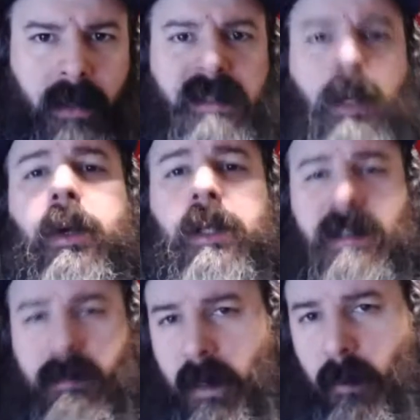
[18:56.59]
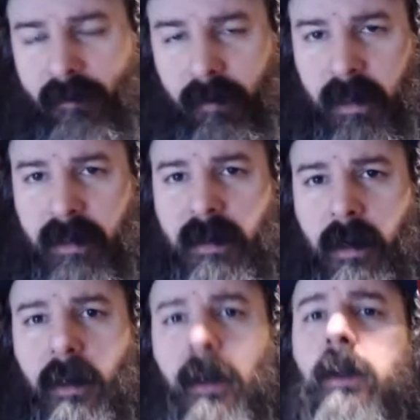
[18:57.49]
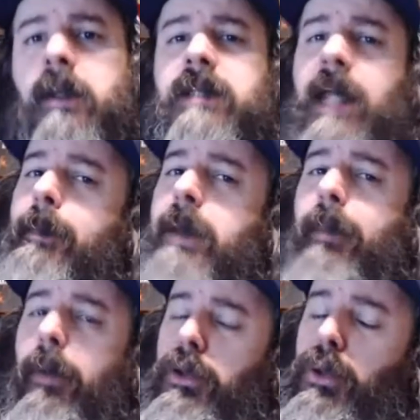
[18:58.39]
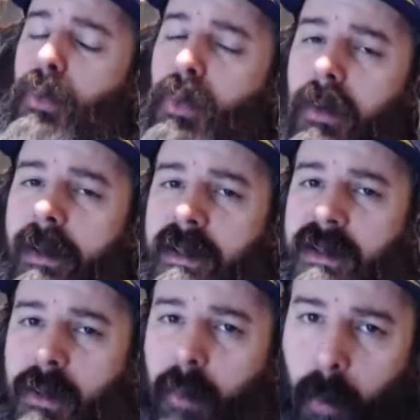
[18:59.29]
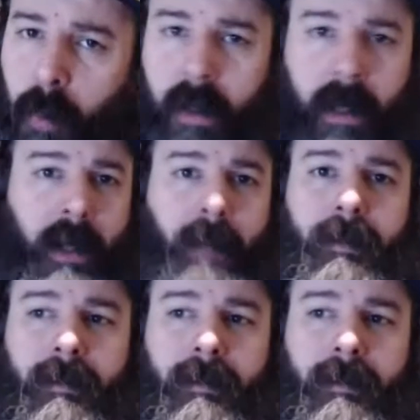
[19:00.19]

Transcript: Someone needs to make one for Kickstarter because a lot of people are truly screwing it up.